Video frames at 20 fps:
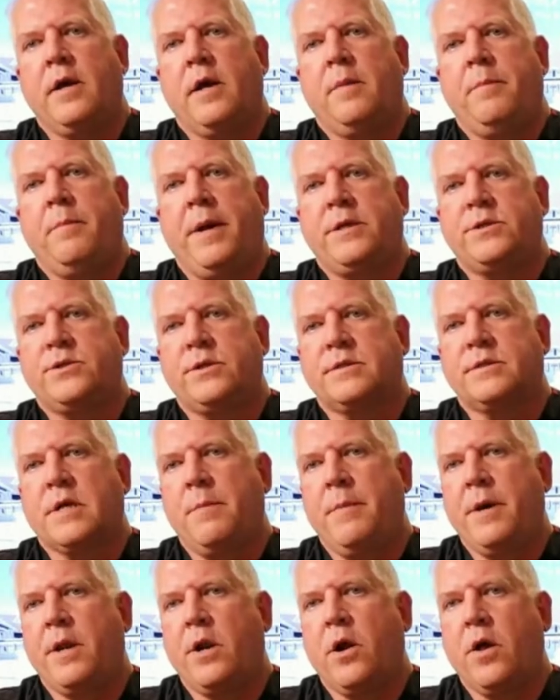patients
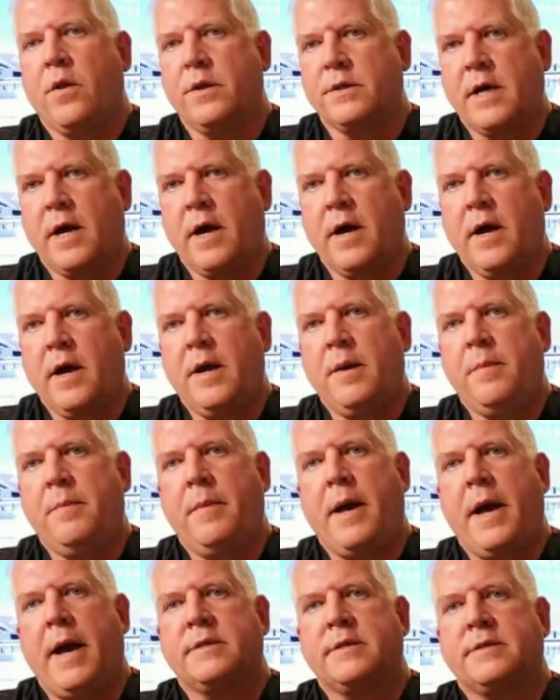come in all the
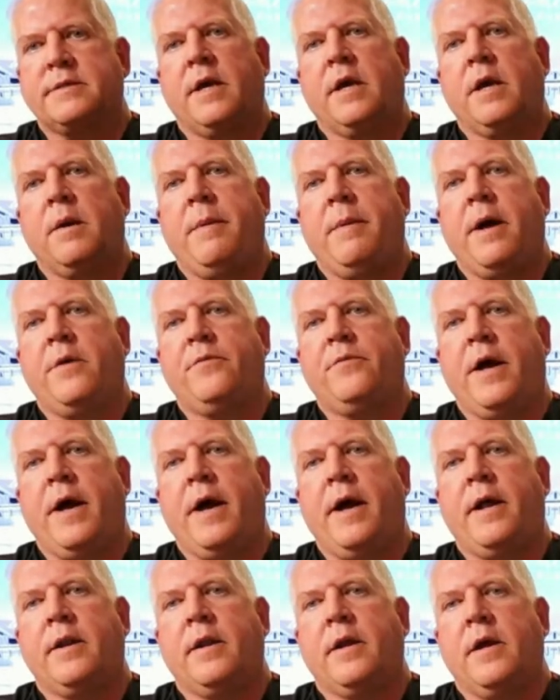time asking about
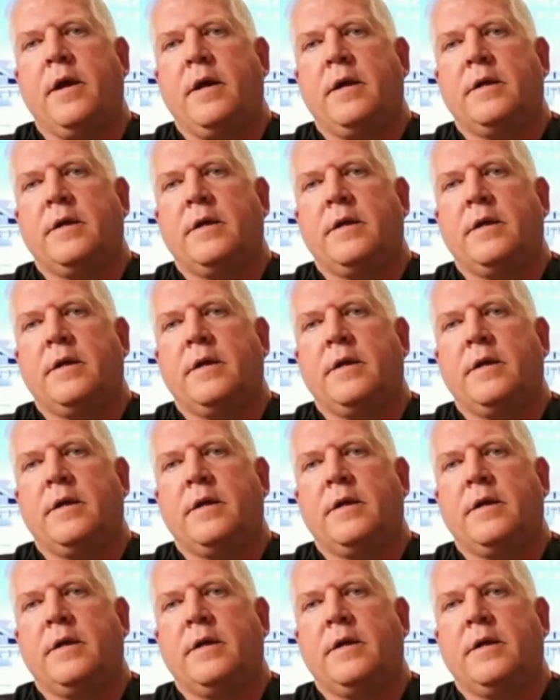that.